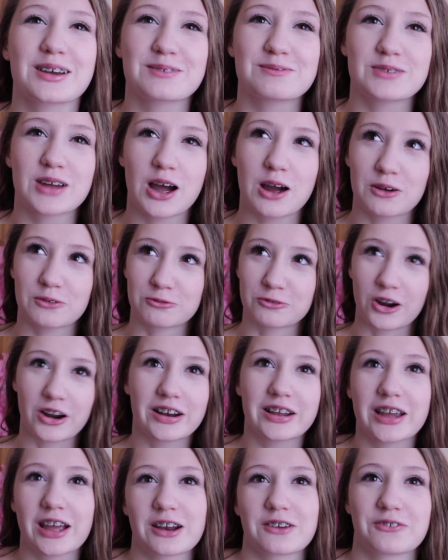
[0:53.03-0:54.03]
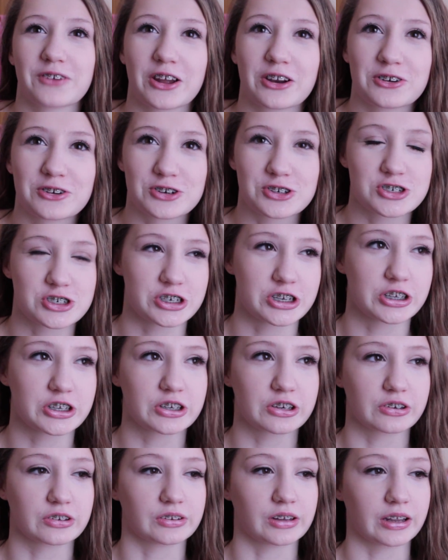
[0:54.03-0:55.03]
I'm not running out of
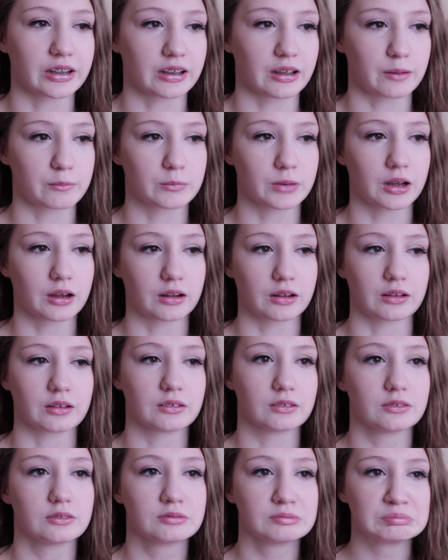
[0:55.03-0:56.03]
energy, or like I'm not